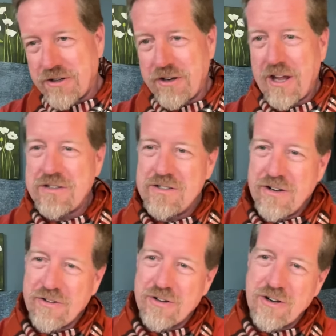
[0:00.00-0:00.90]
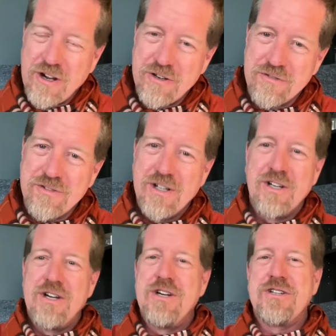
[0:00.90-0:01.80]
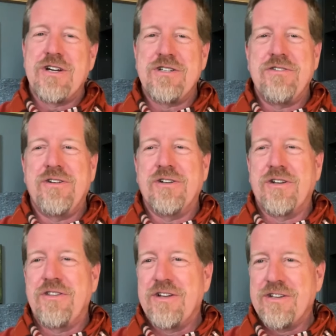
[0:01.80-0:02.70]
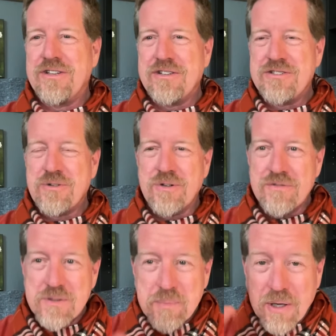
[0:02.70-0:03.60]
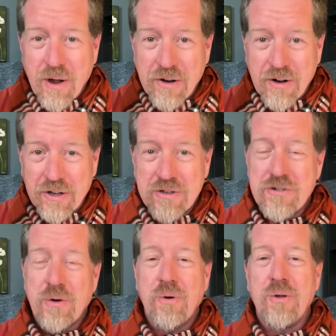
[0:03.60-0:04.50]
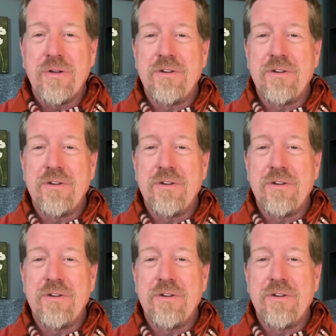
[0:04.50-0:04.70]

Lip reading: And that's another kind of touchy-feely thing that sort of is beyond our control.